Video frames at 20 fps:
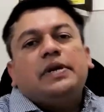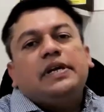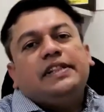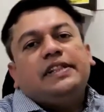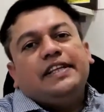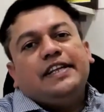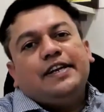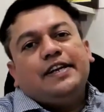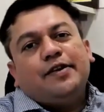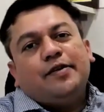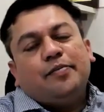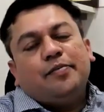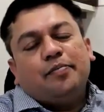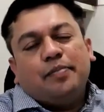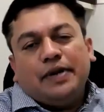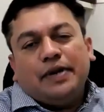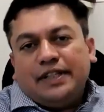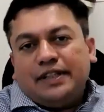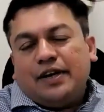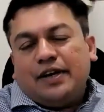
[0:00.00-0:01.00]
breathe
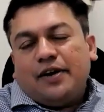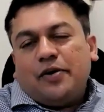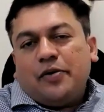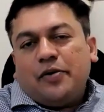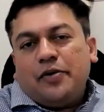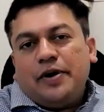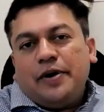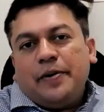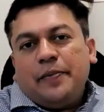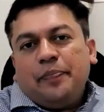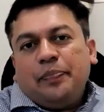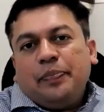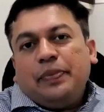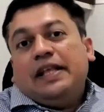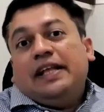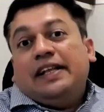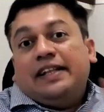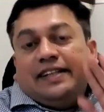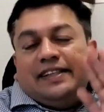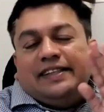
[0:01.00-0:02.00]
in, breathe out.
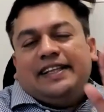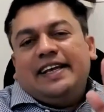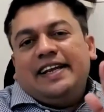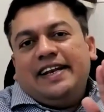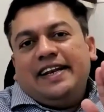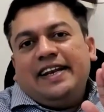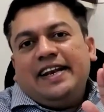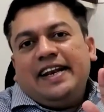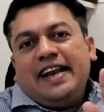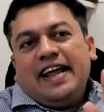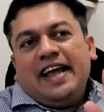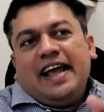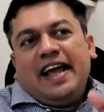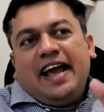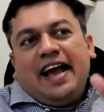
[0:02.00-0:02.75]
Then